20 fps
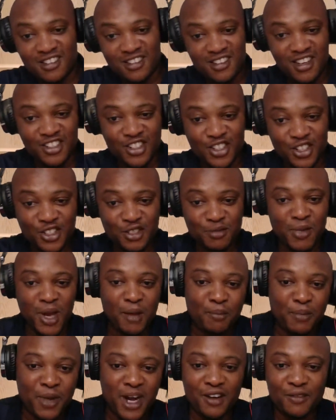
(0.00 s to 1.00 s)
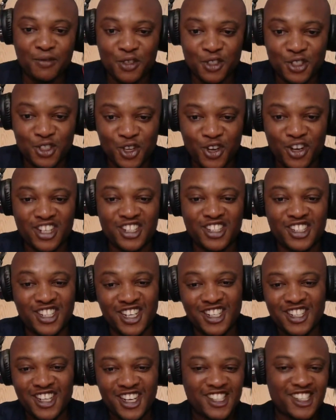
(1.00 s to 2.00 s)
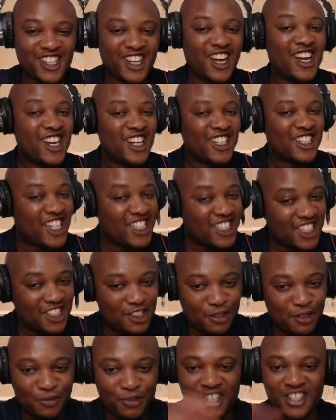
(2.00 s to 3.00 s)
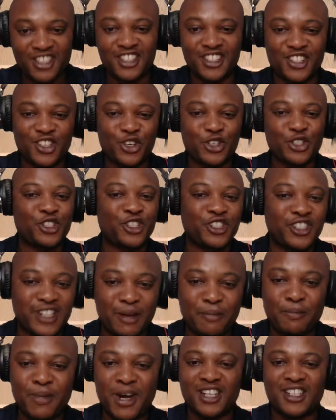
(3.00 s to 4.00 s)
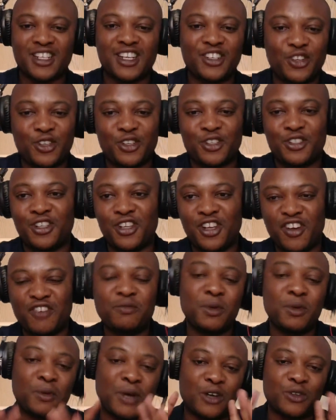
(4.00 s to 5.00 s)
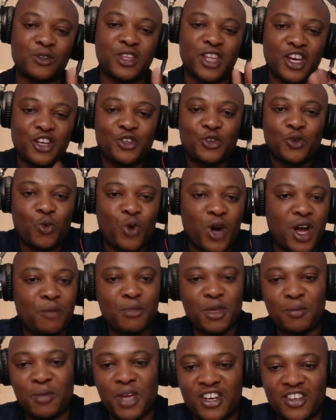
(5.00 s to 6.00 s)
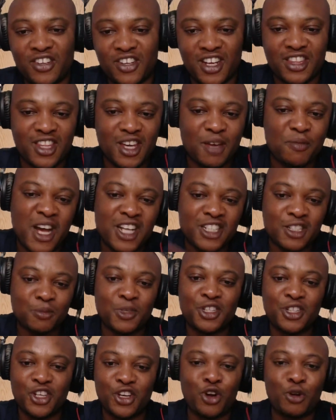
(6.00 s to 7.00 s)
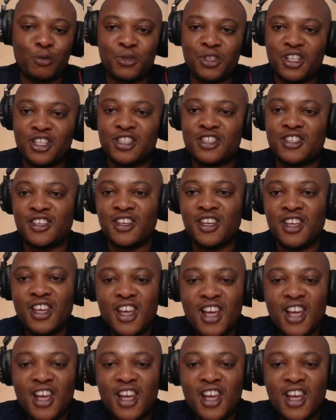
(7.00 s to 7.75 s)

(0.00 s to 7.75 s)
I don't use my bank for stock and shares, ISA. That's a different discussion, and banks are not going to love me, but I'll tell you why. Maybe another time. Ask me in the community.